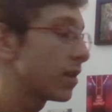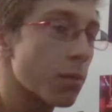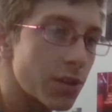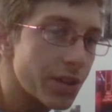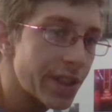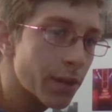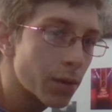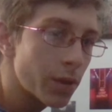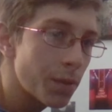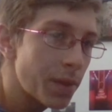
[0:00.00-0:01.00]
See what you
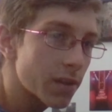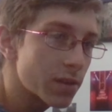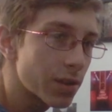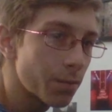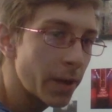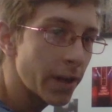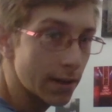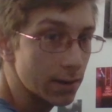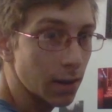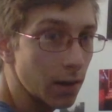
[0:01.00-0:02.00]
get when you be a
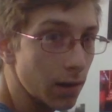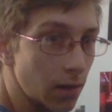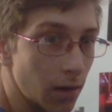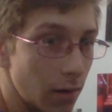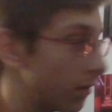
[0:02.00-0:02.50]
stupid ass cunt, huh?